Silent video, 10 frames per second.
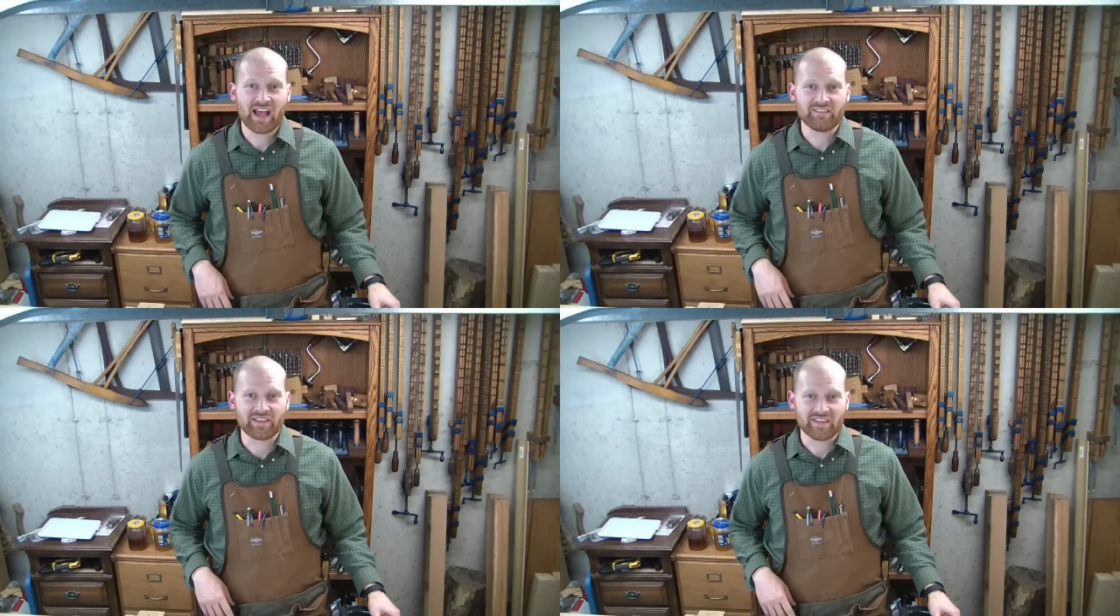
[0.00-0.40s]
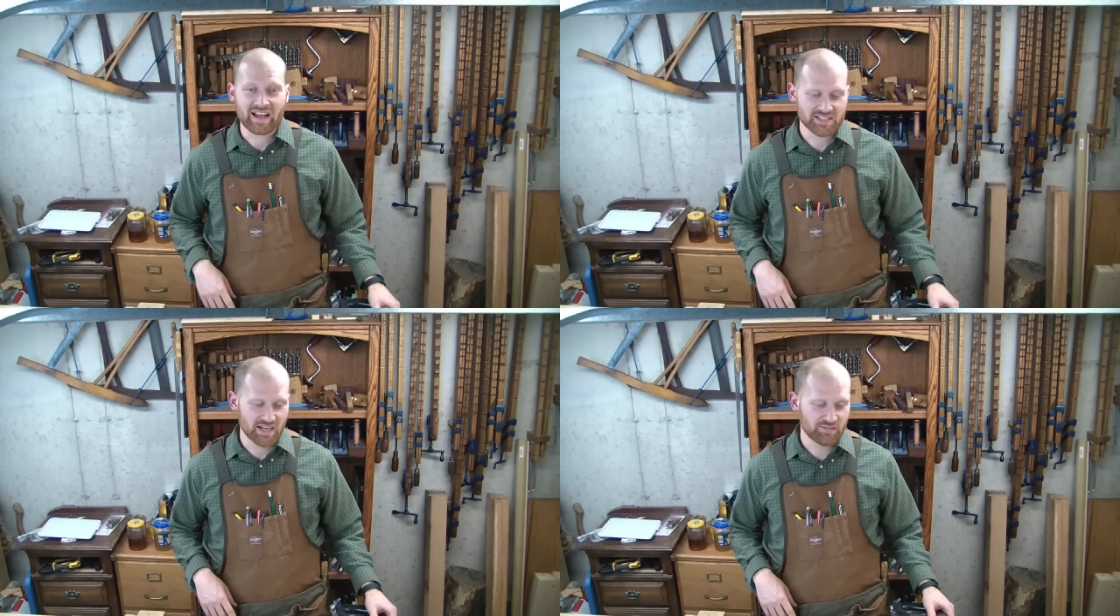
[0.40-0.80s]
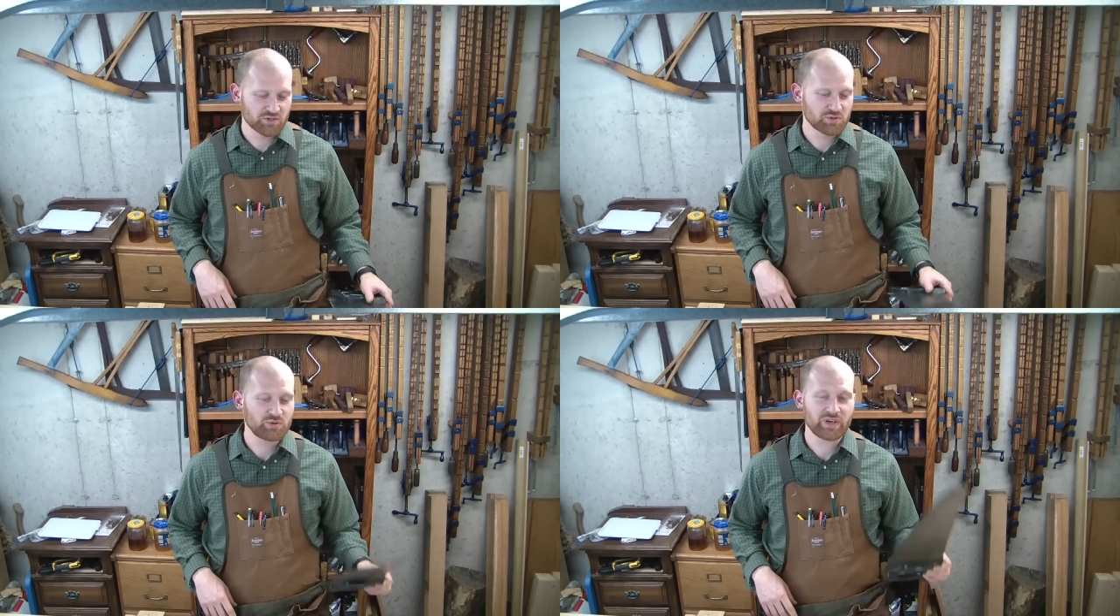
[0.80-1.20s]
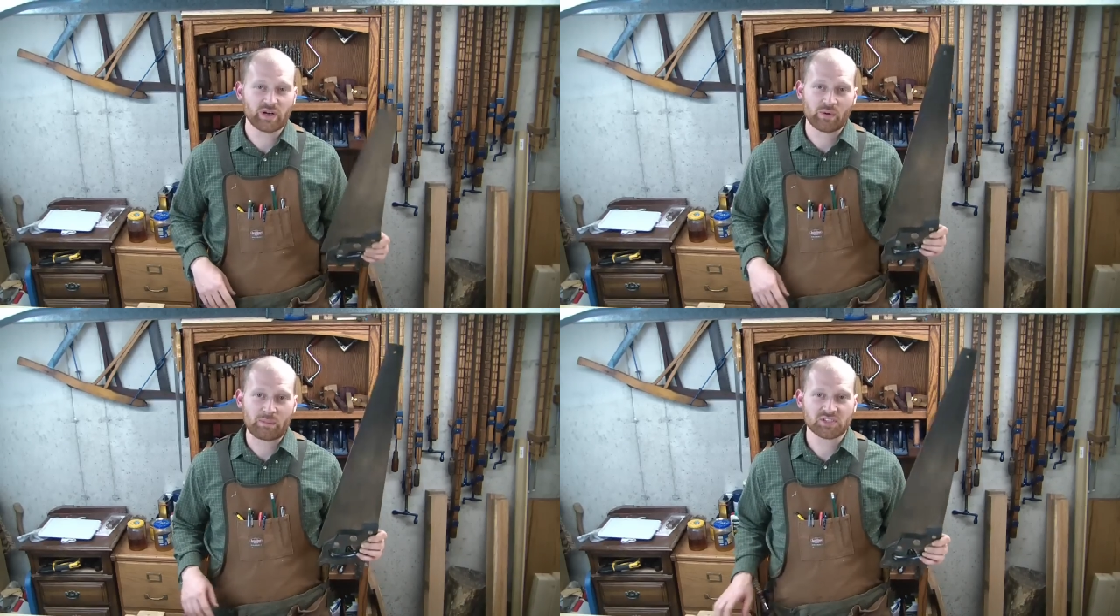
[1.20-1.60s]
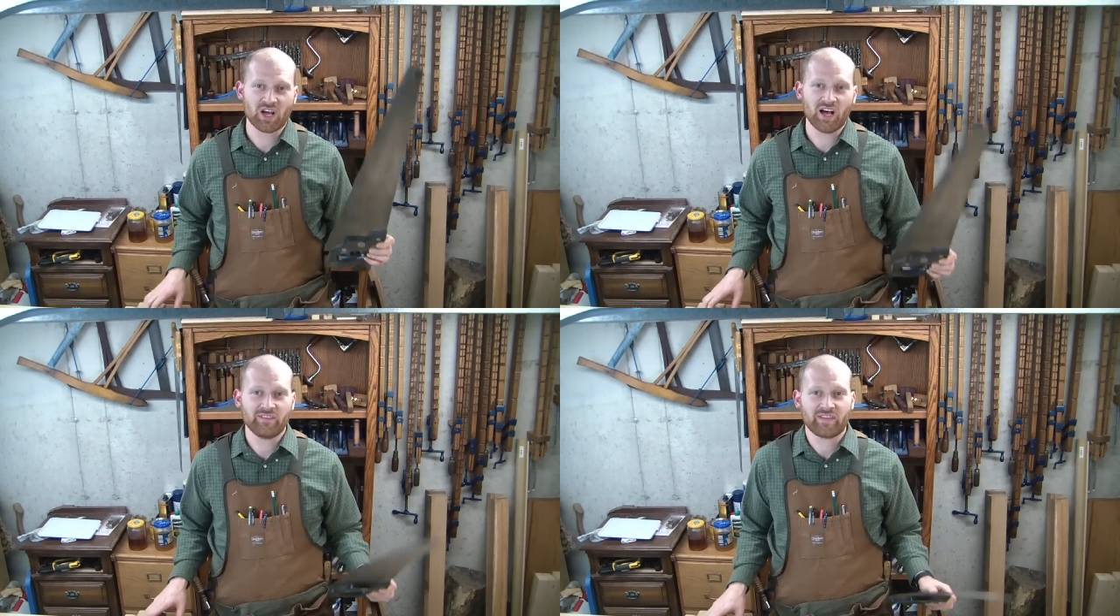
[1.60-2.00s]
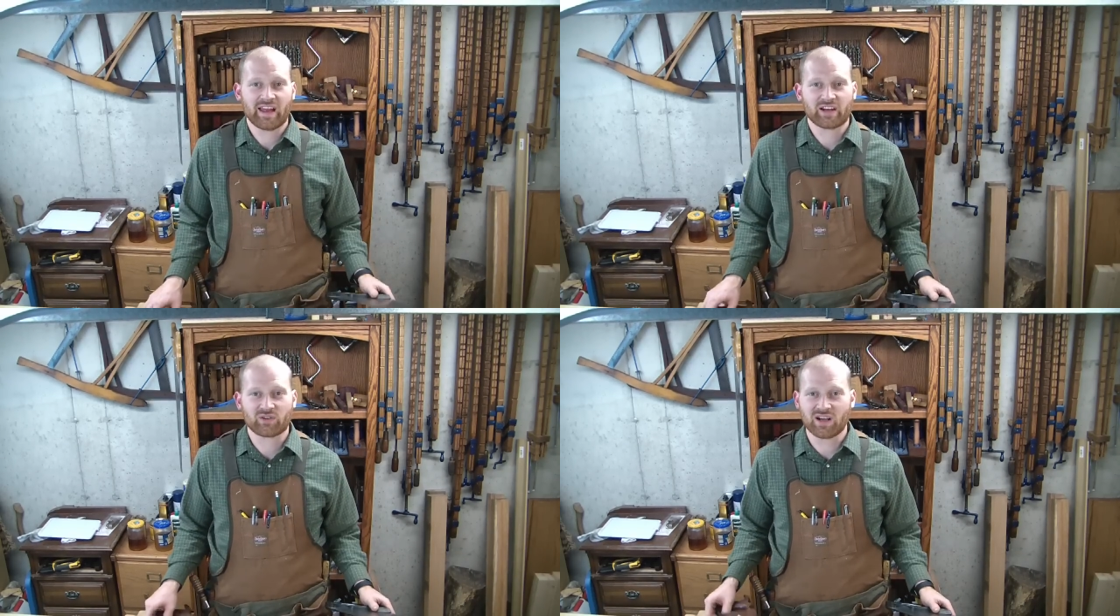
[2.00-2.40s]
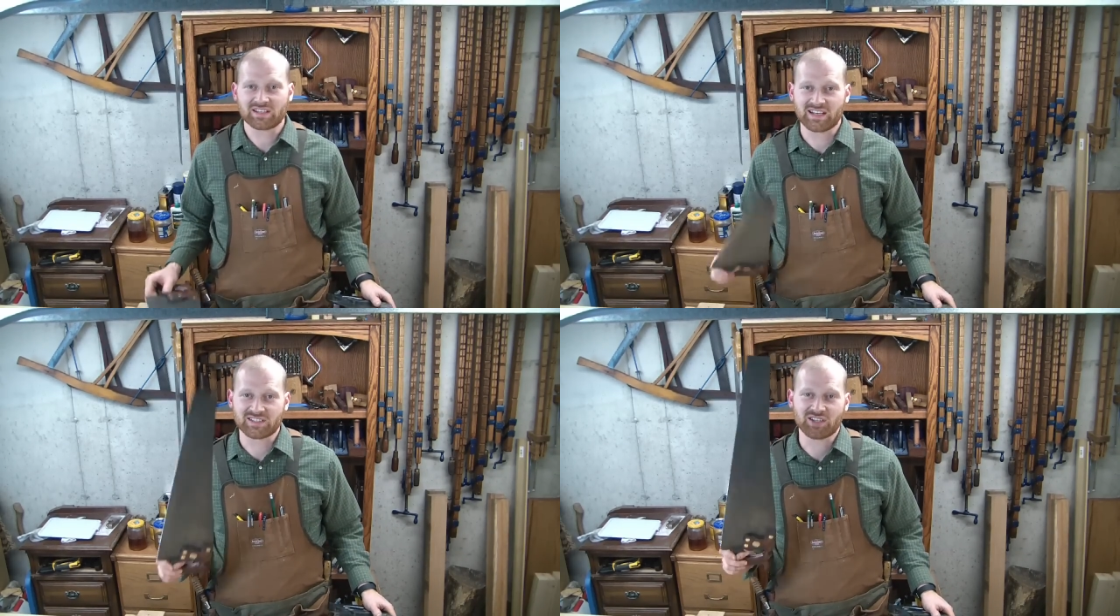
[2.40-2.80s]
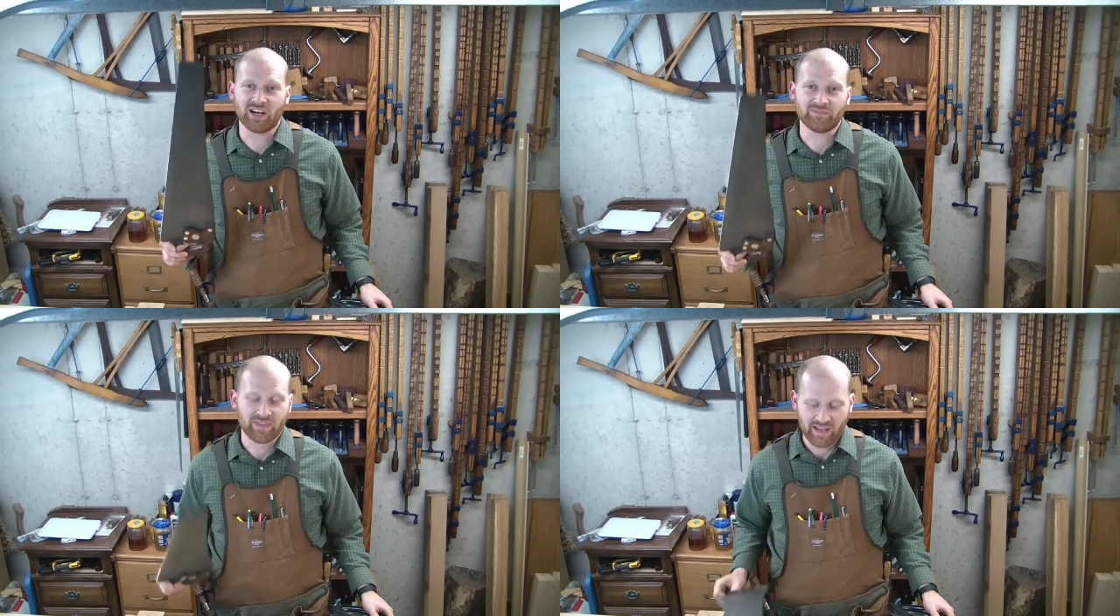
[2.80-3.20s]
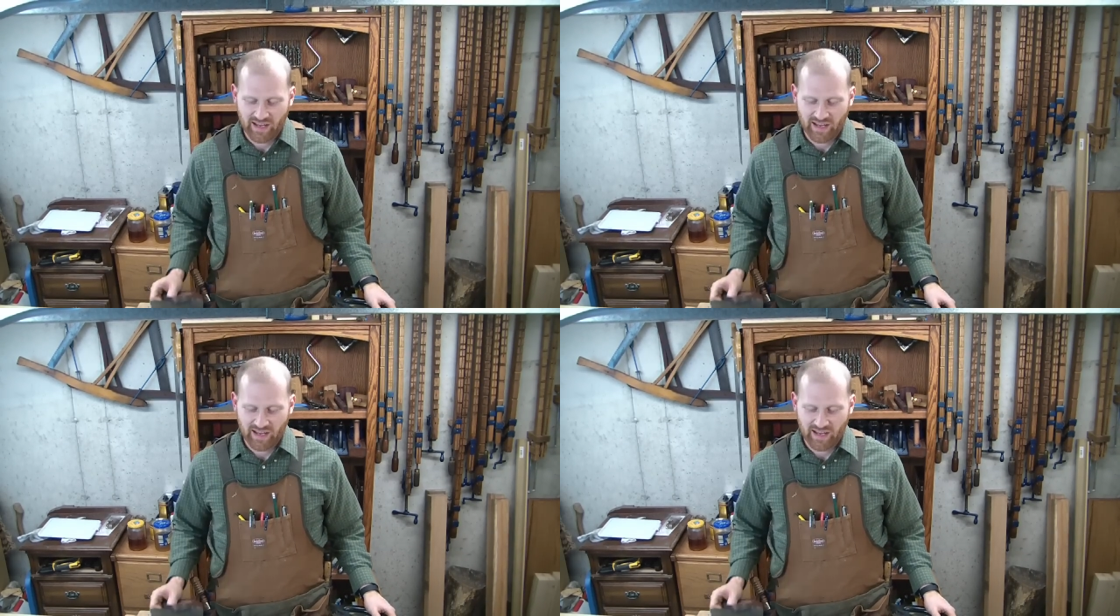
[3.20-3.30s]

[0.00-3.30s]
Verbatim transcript: you have it. That's the difference between a rip saw and a crosscut saw.